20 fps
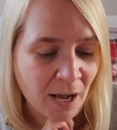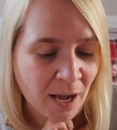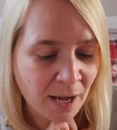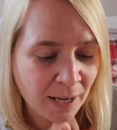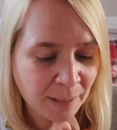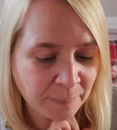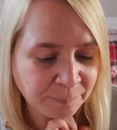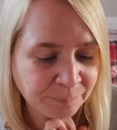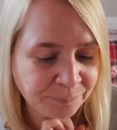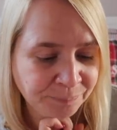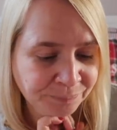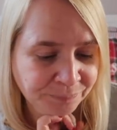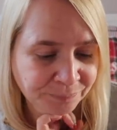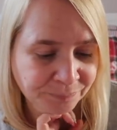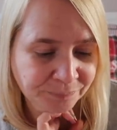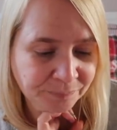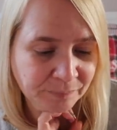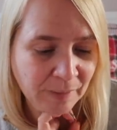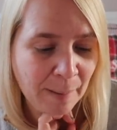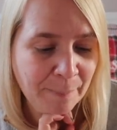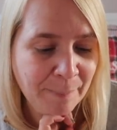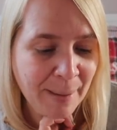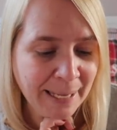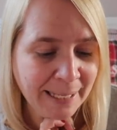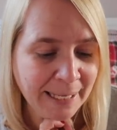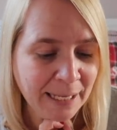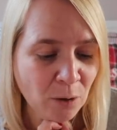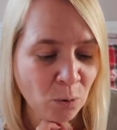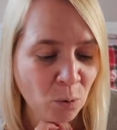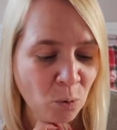Um,
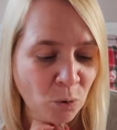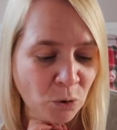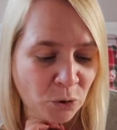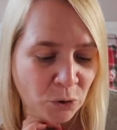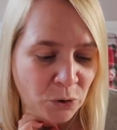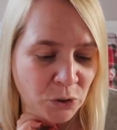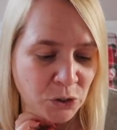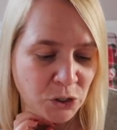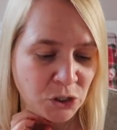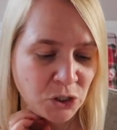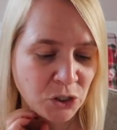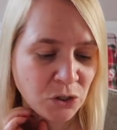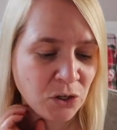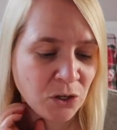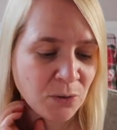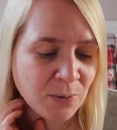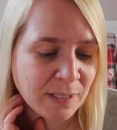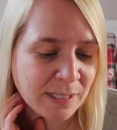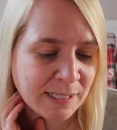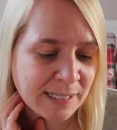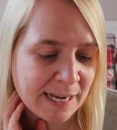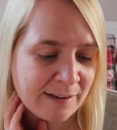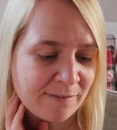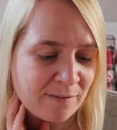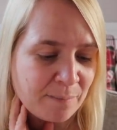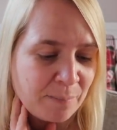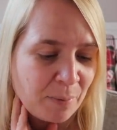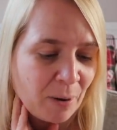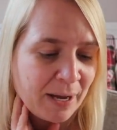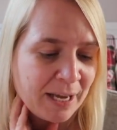Becky Allgood, do you and
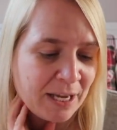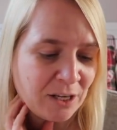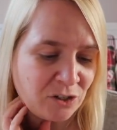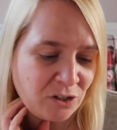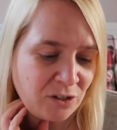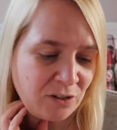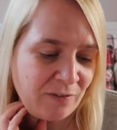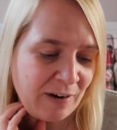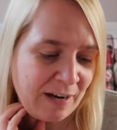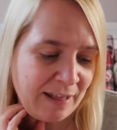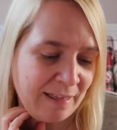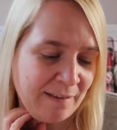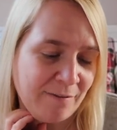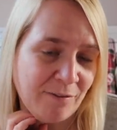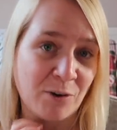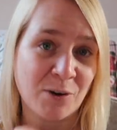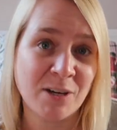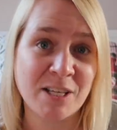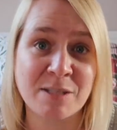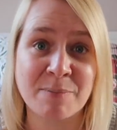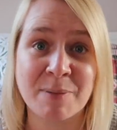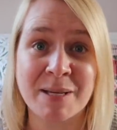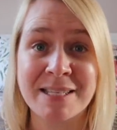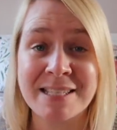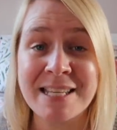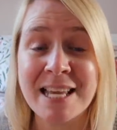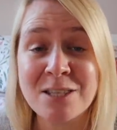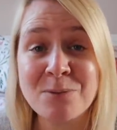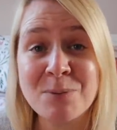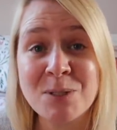Stephen buy each other anything for Christmas?
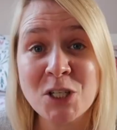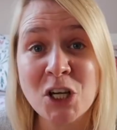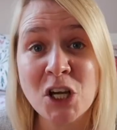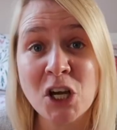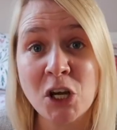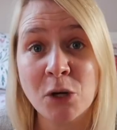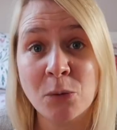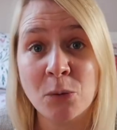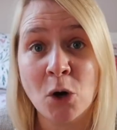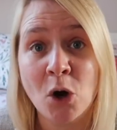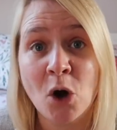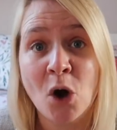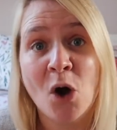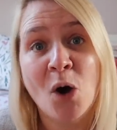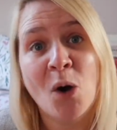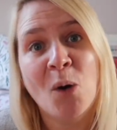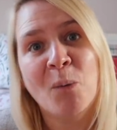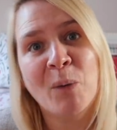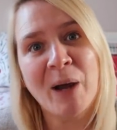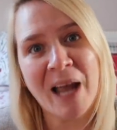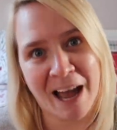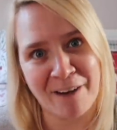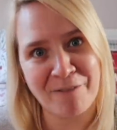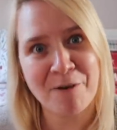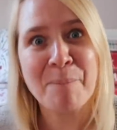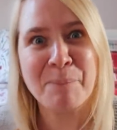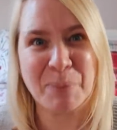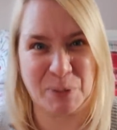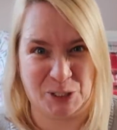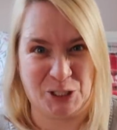Yes, we do. We have
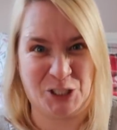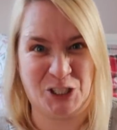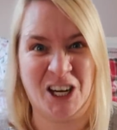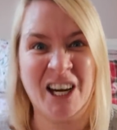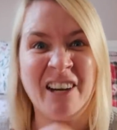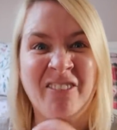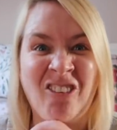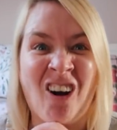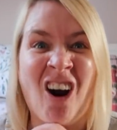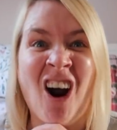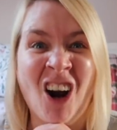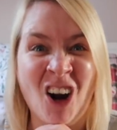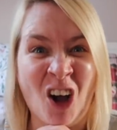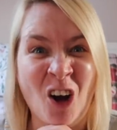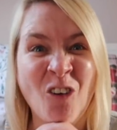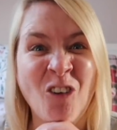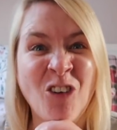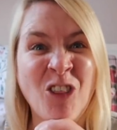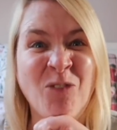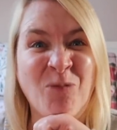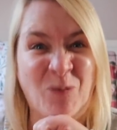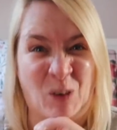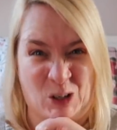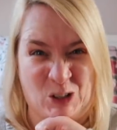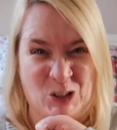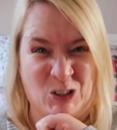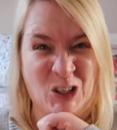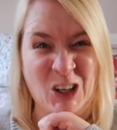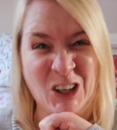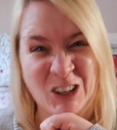a budget. Hello with the
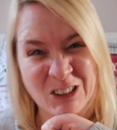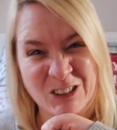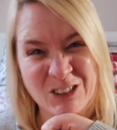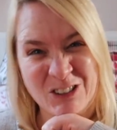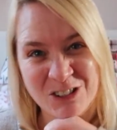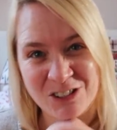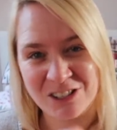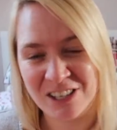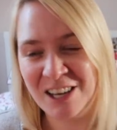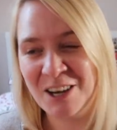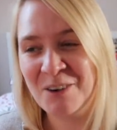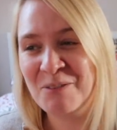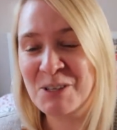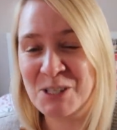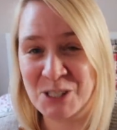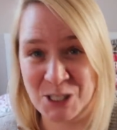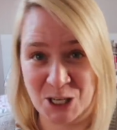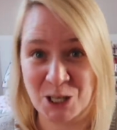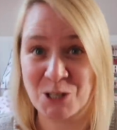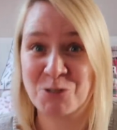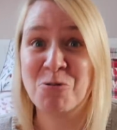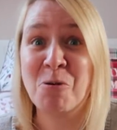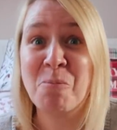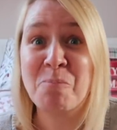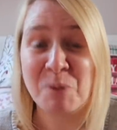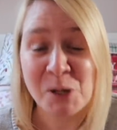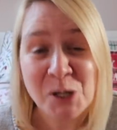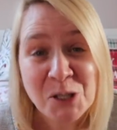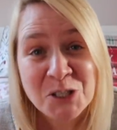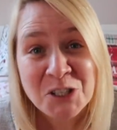budgets. We stick to
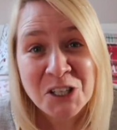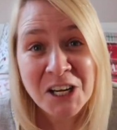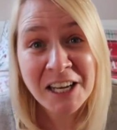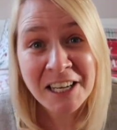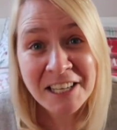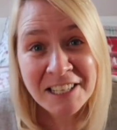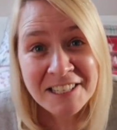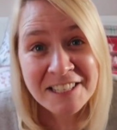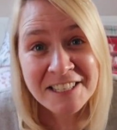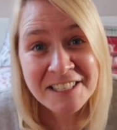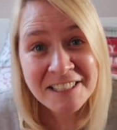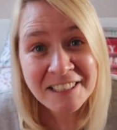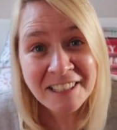a budget